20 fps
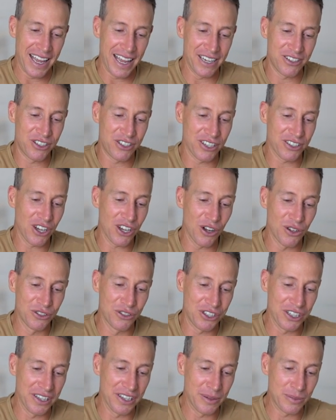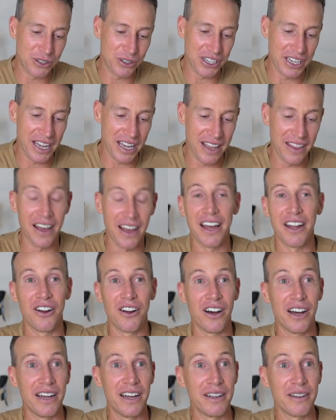It just holds your lips together and
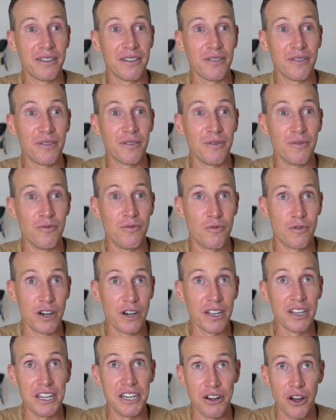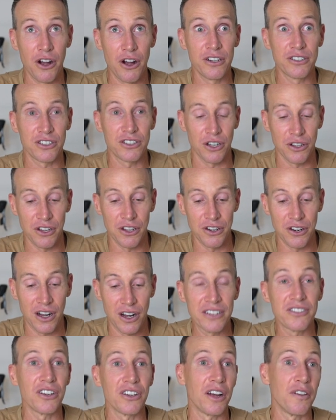I really notice it on the
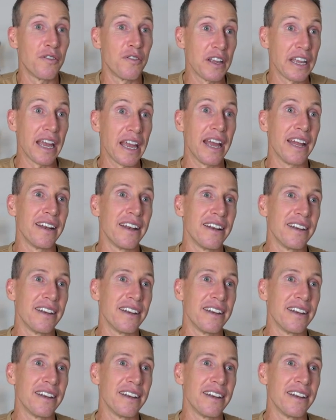nights that I forget.